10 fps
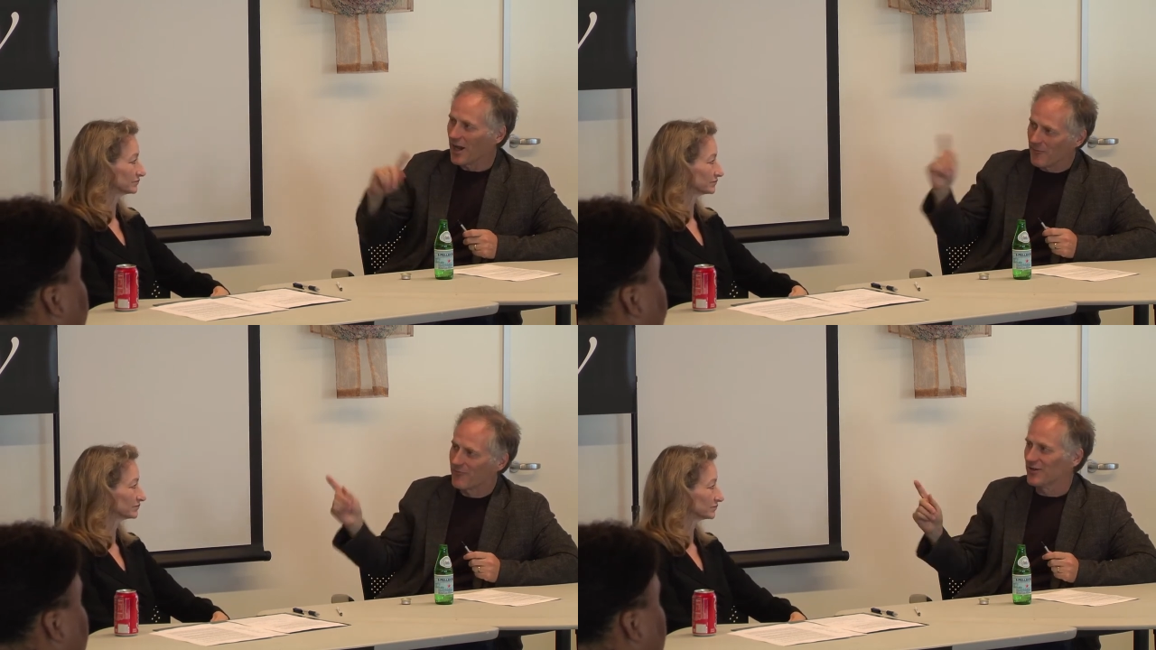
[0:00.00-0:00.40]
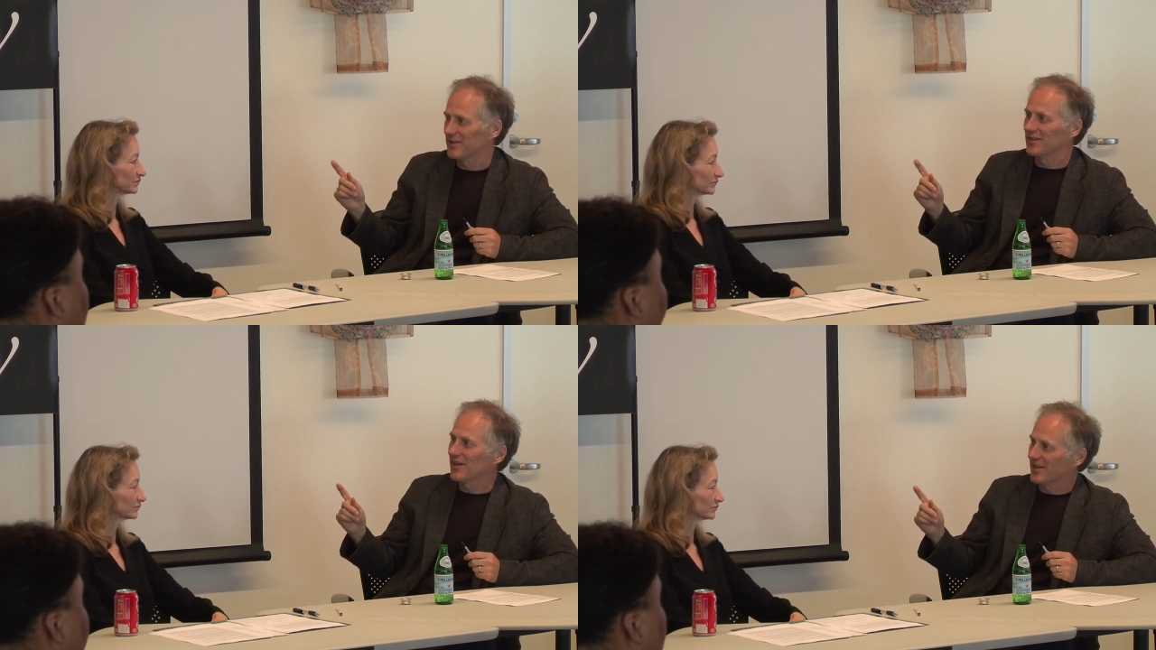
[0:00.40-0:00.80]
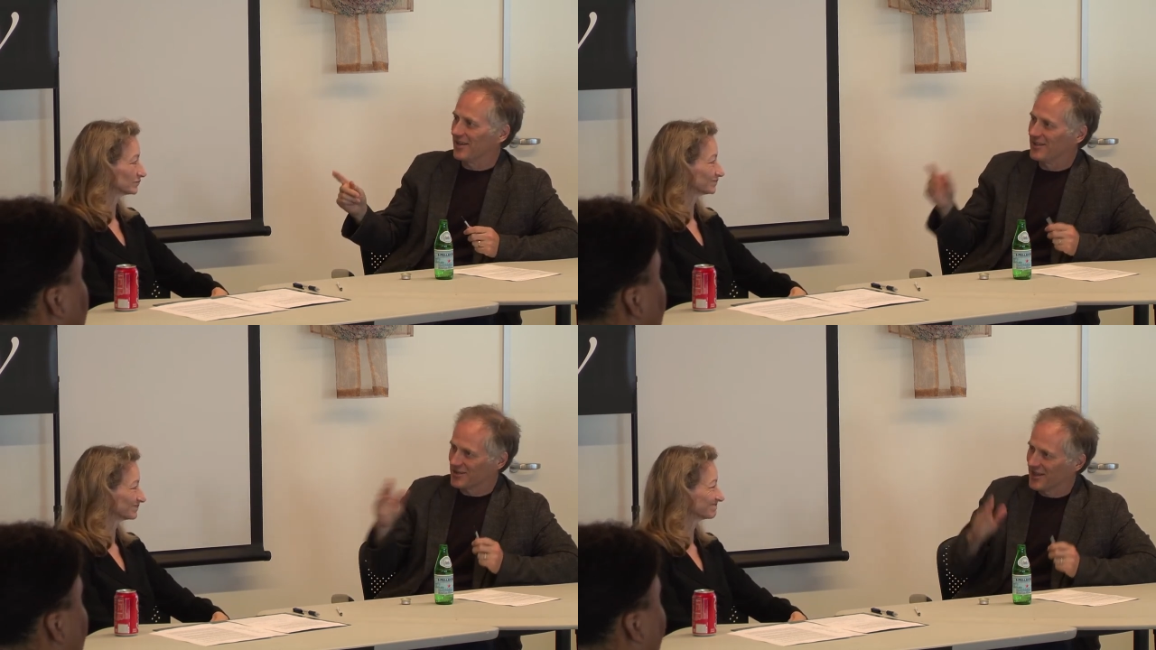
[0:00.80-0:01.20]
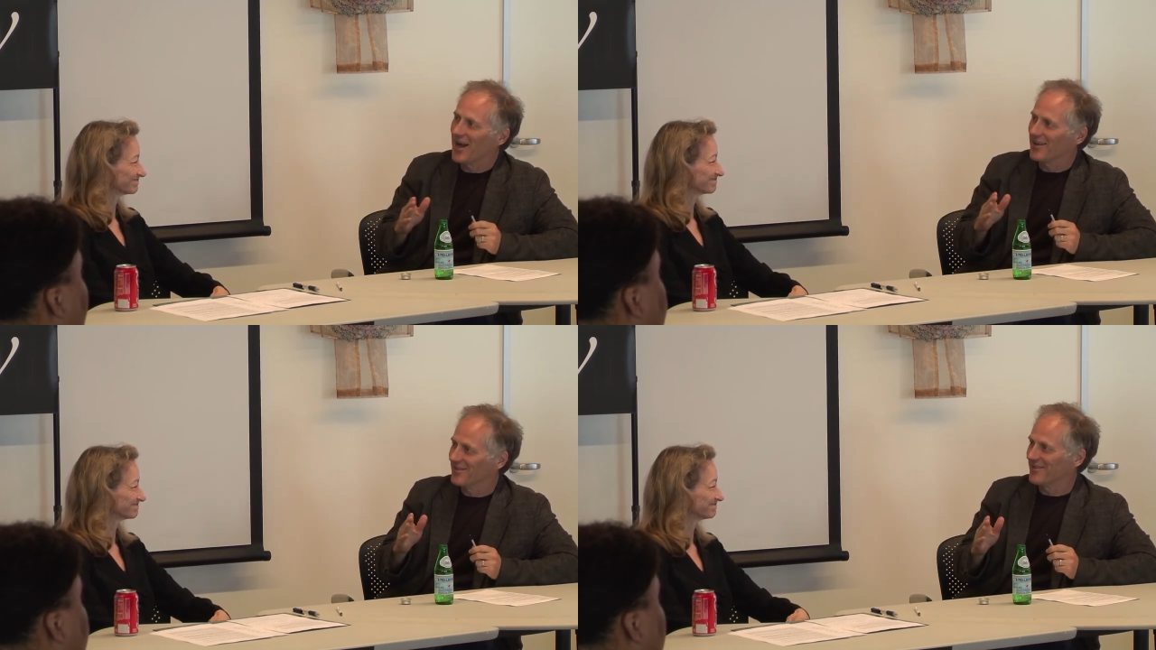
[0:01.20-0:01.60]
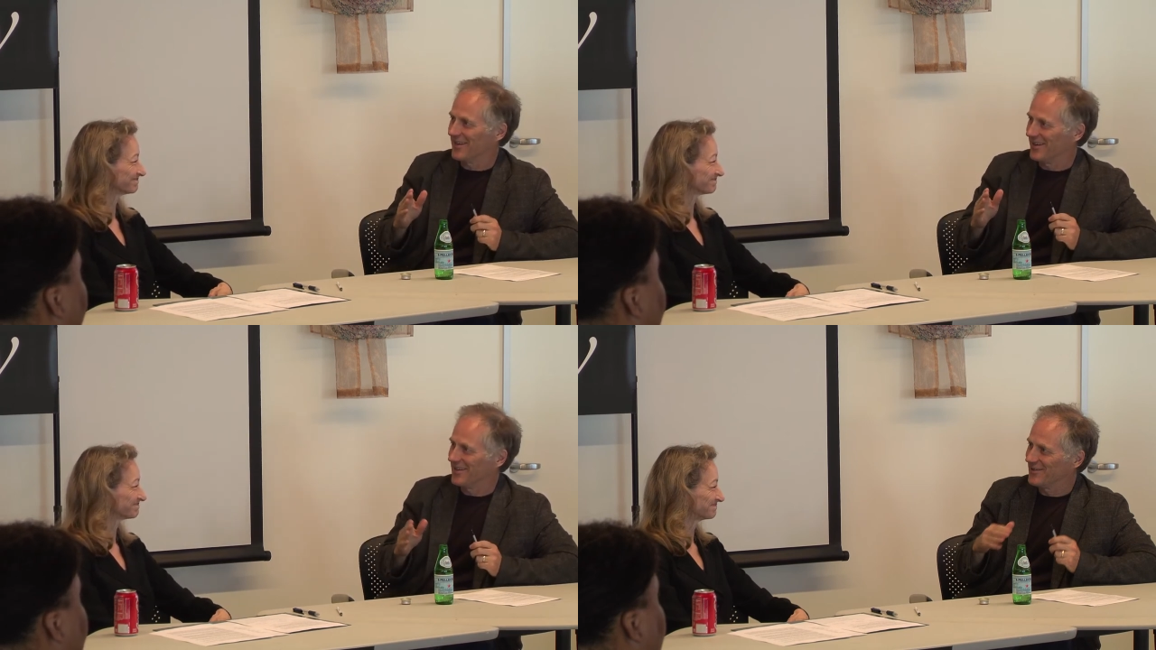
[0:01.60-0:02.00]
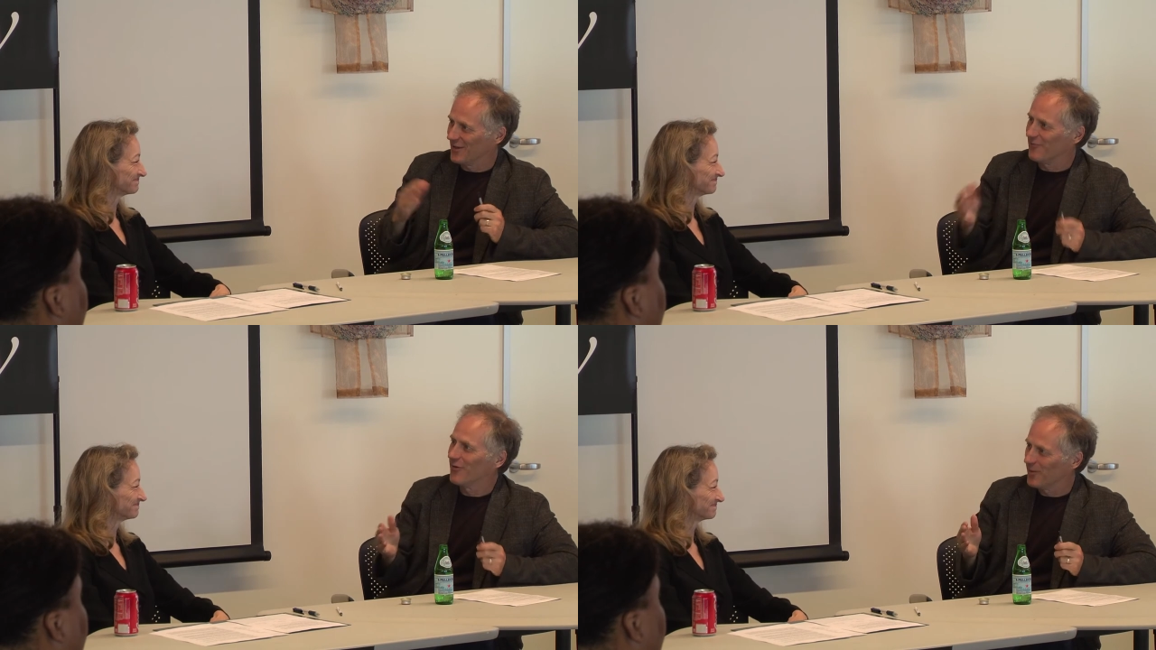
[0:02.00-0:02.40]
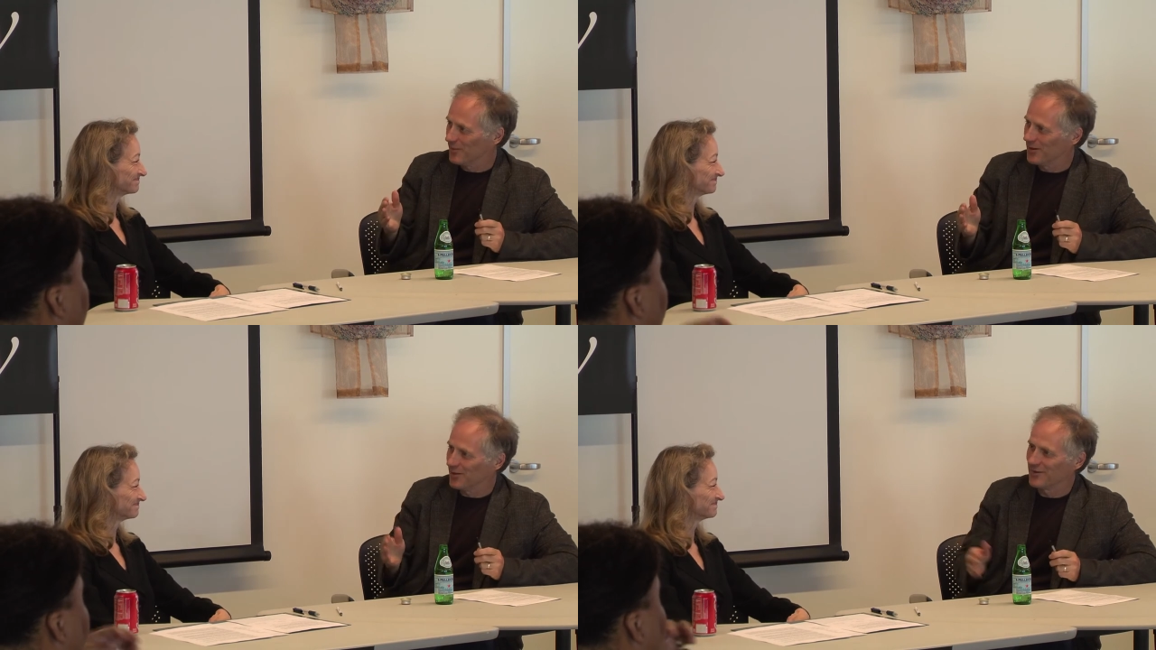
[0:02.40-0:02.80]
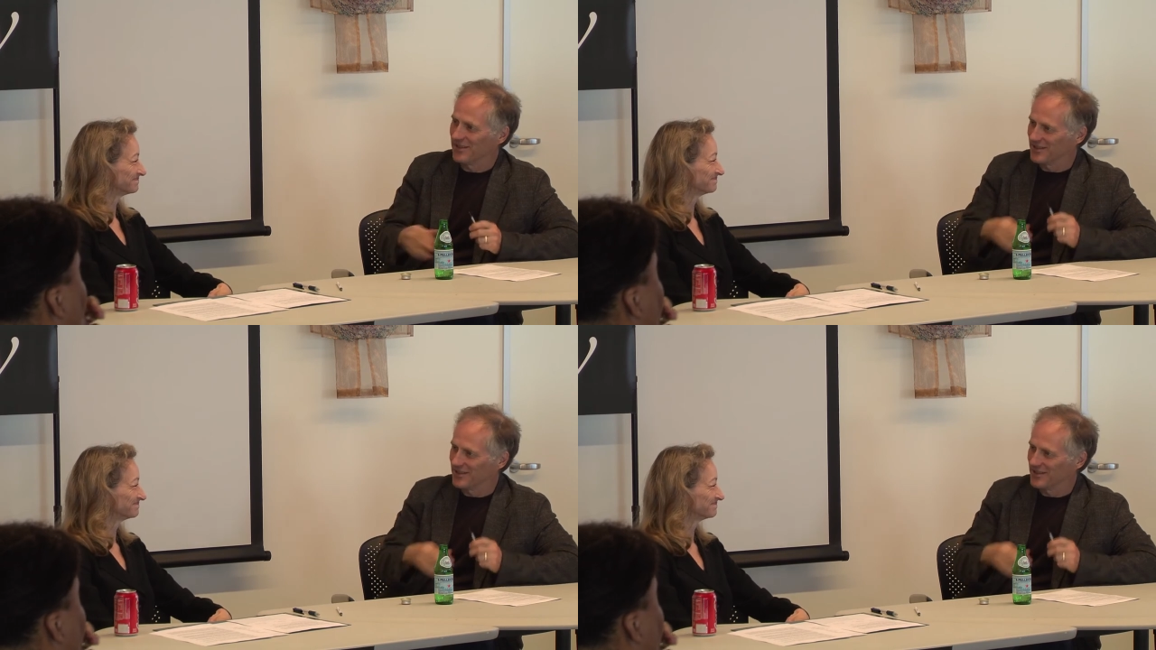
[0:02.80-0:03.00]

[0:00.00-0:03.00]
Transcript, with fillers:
Speaker 1: I'm feeling lucky, is not the default mode.